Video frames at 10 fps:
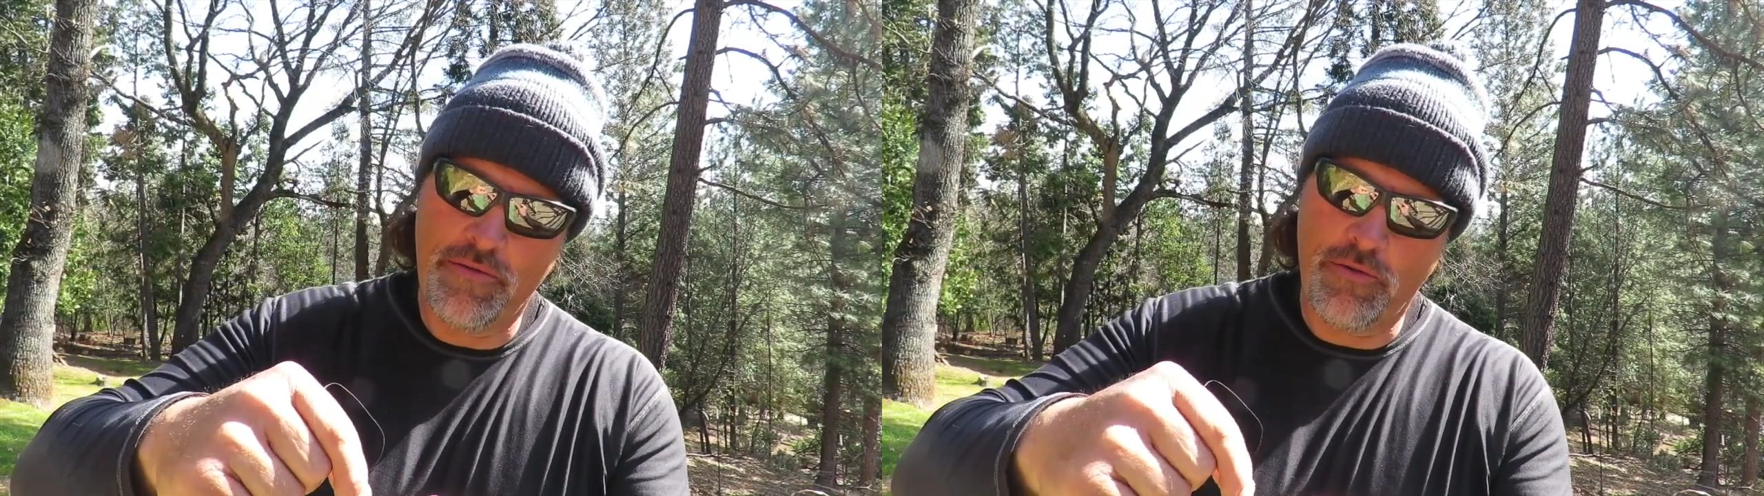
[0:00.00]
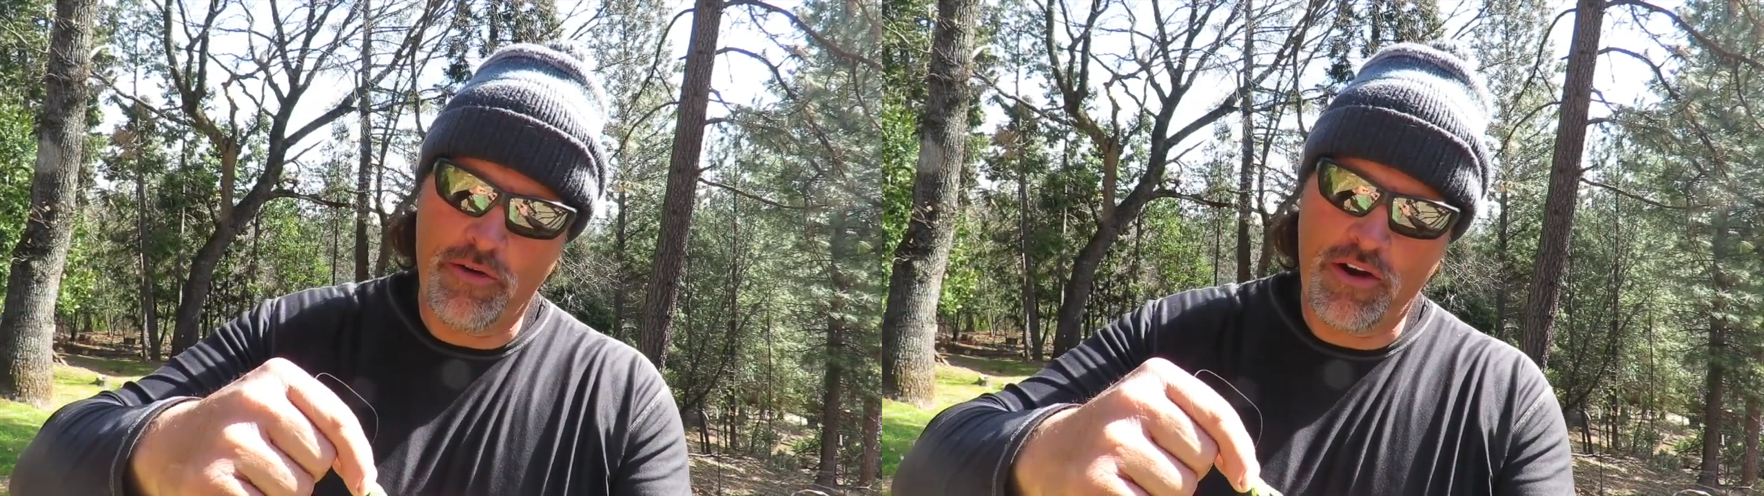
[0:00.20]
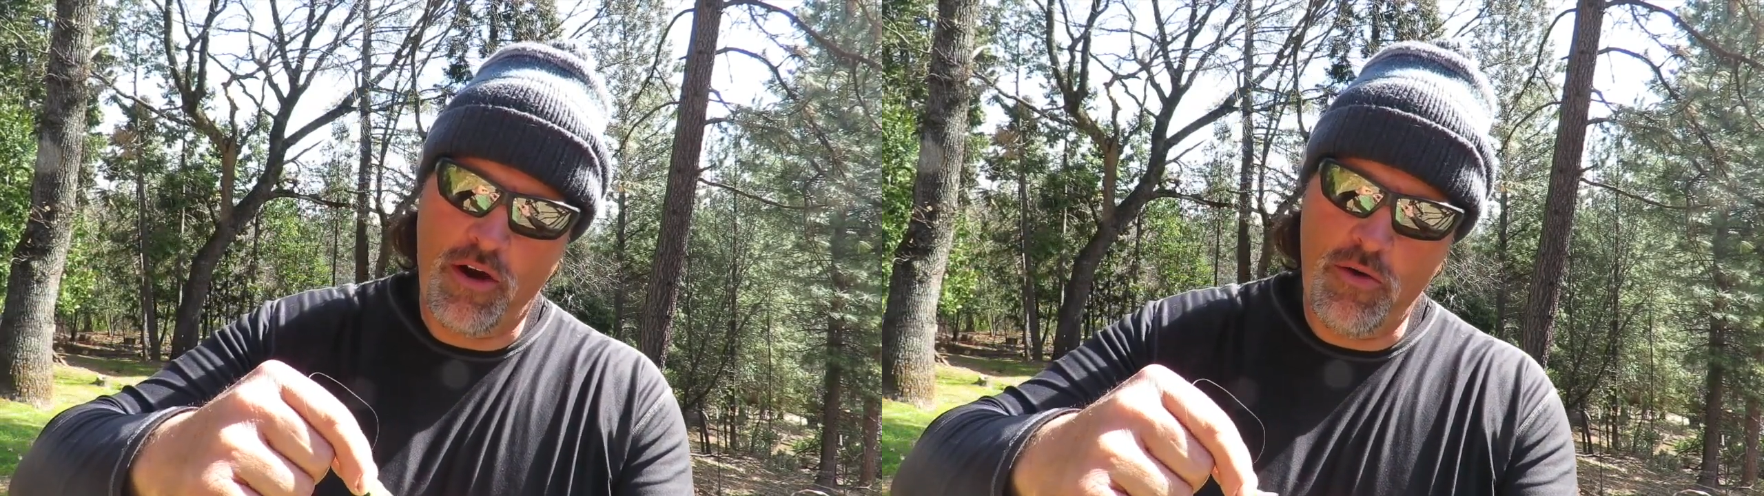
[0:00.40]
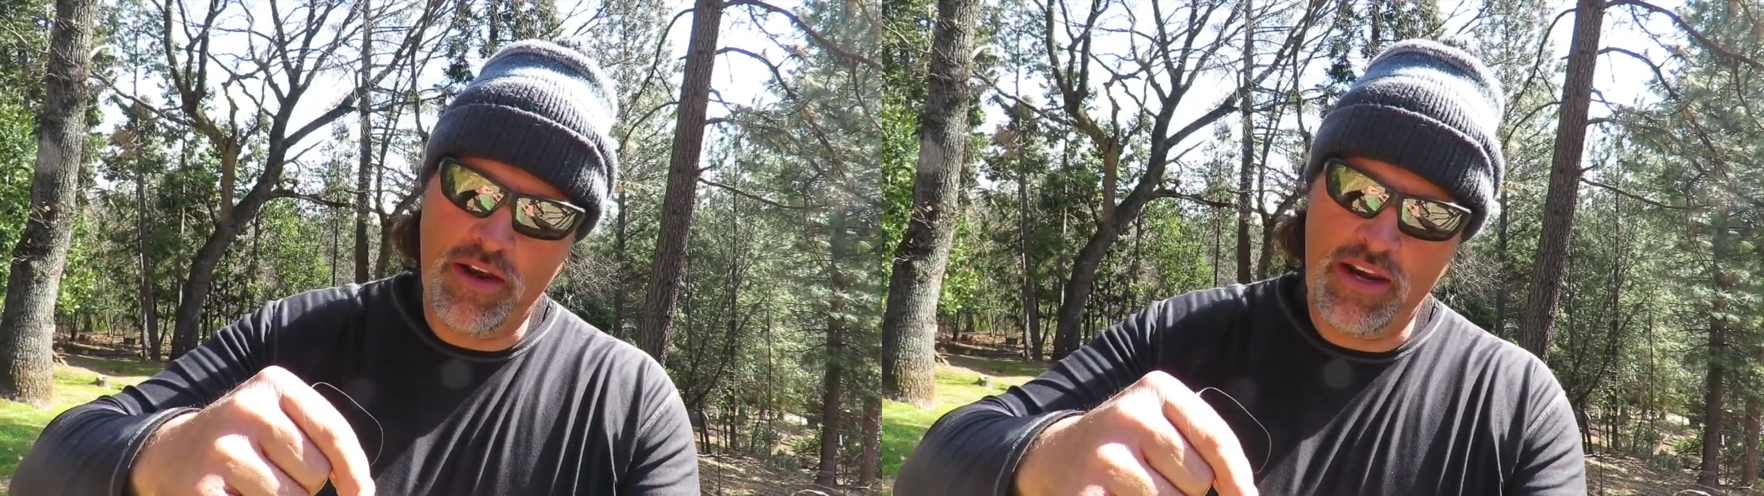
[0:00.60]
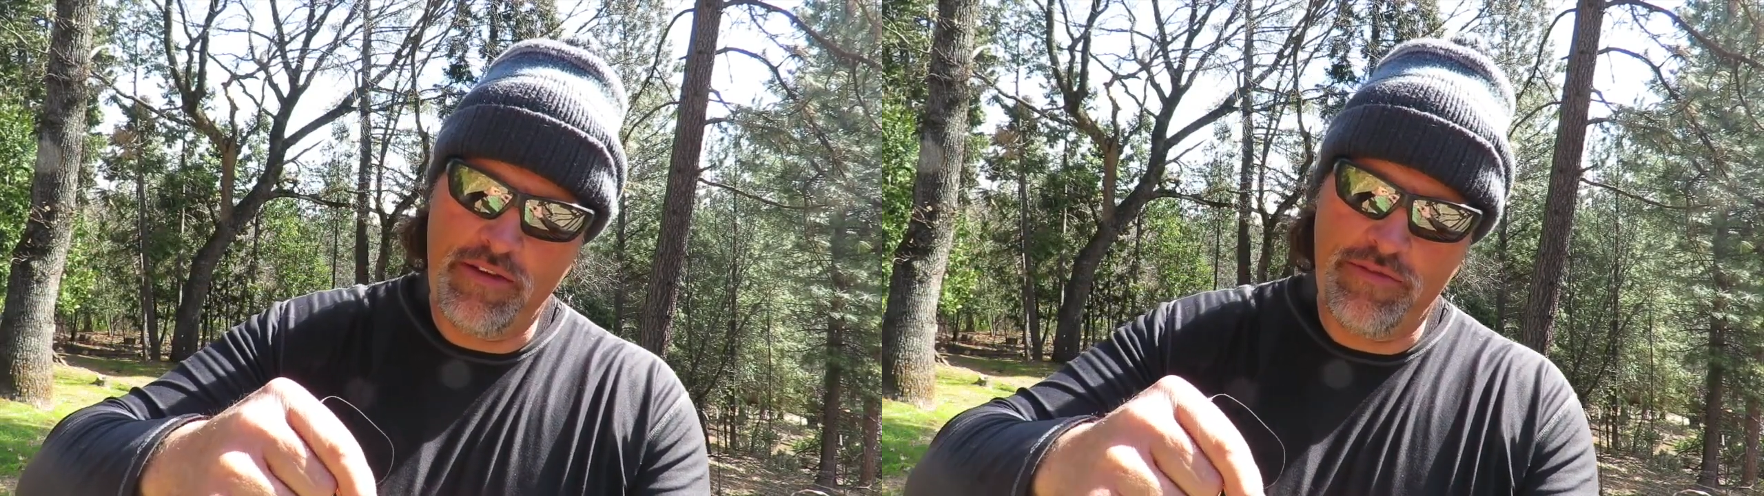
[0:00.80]
for
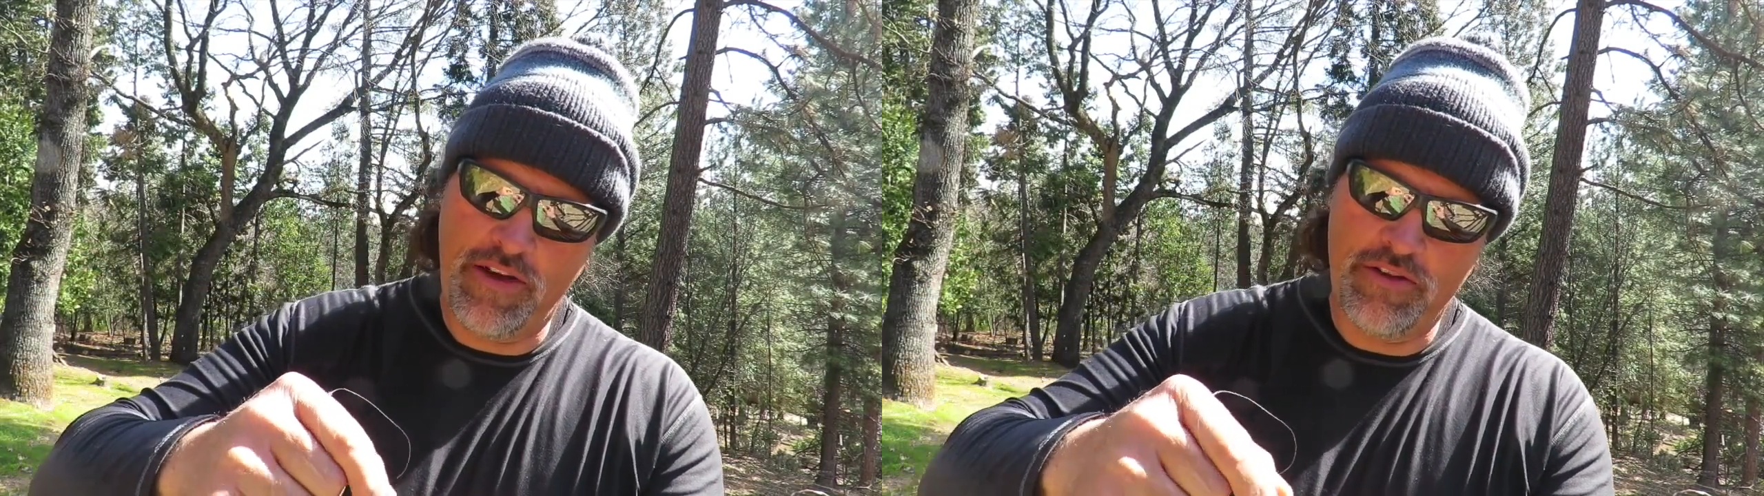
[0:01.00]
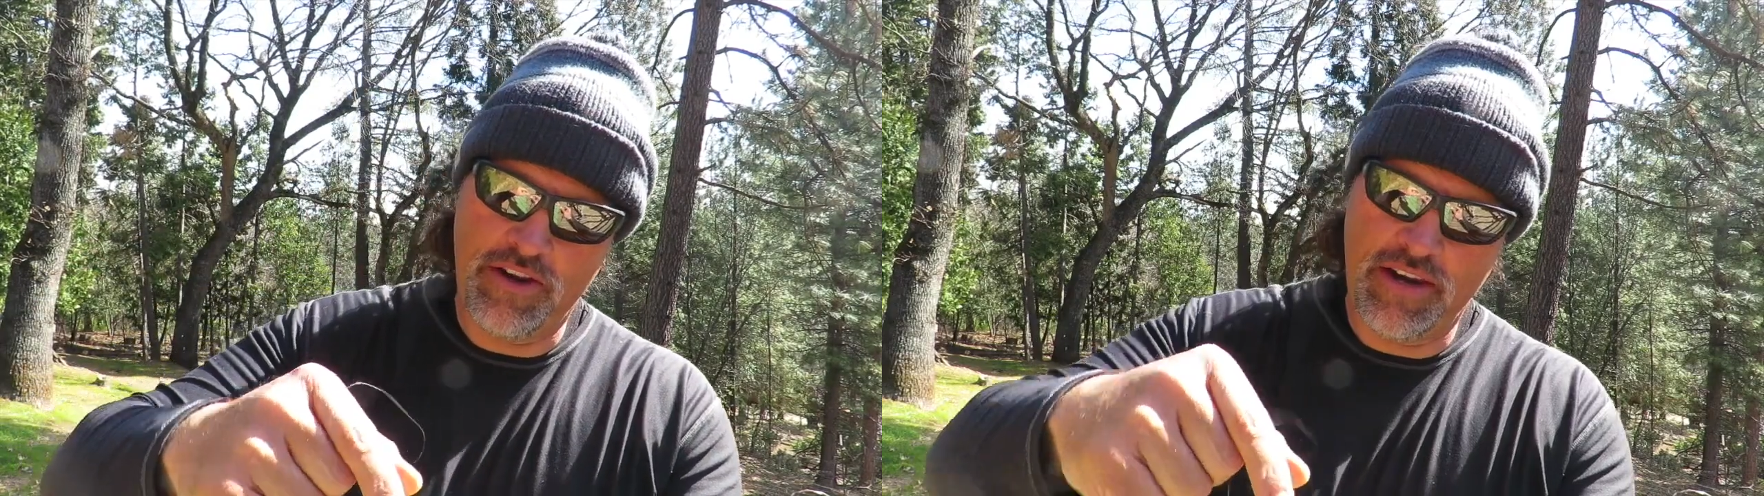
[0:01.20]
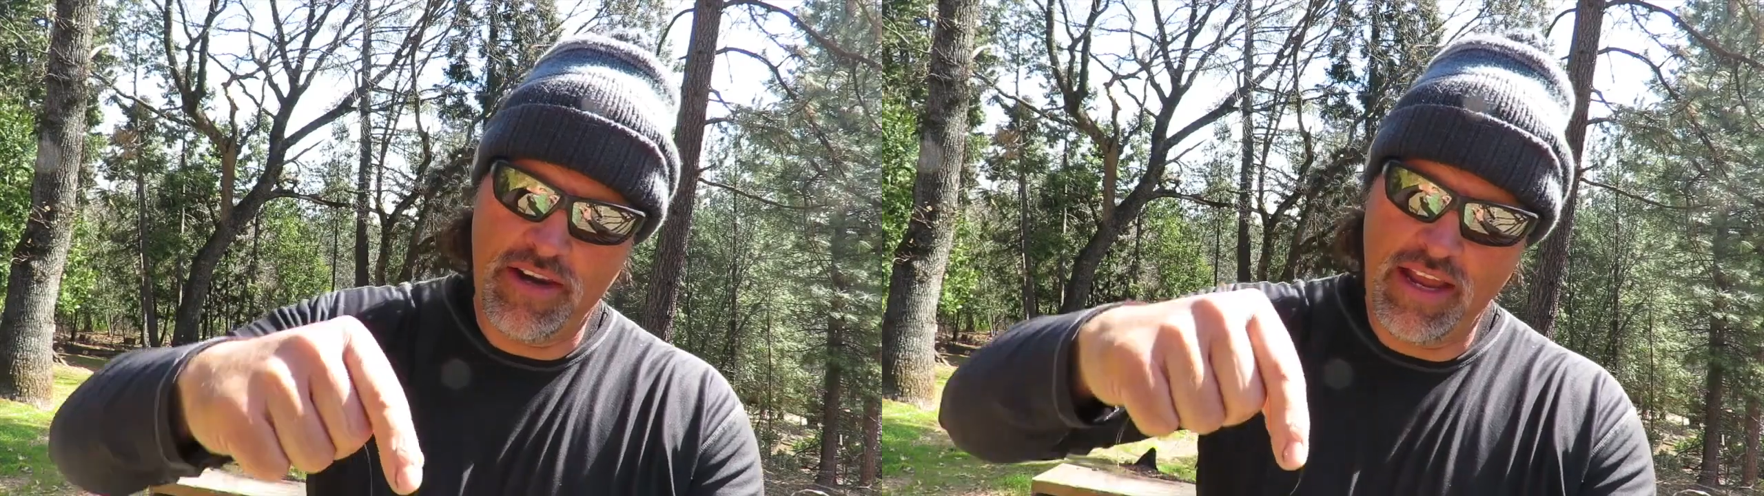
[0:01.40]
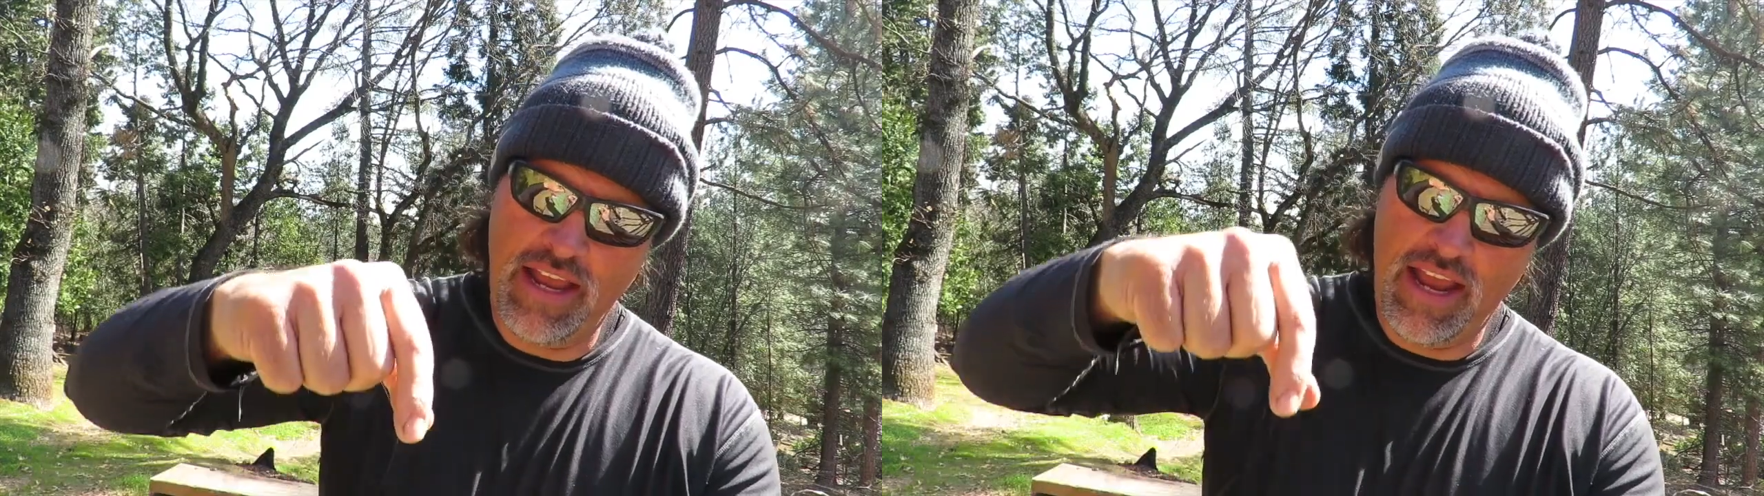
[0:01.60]
kokanee fishing